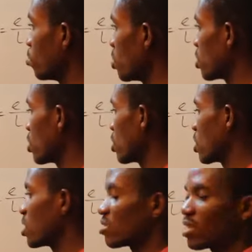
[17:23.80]
BC, is
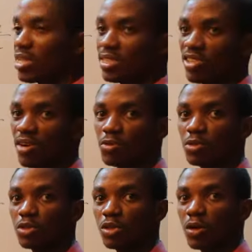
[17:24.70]
distance
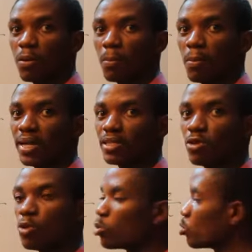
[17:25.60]
traveled by the
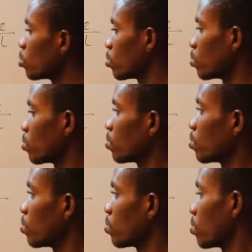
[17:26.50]
load,
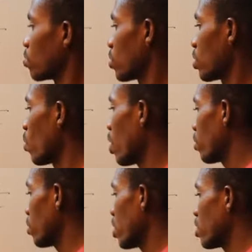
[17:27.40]

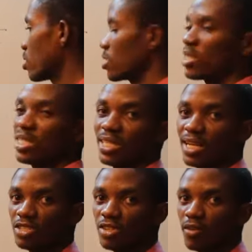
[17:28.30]
while AC is
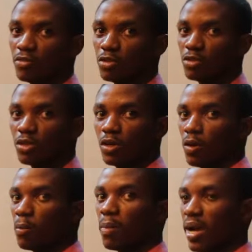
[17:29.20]
distance traveled
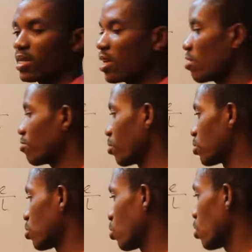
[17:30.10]
by the
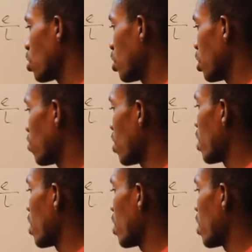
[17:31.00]
effort. So if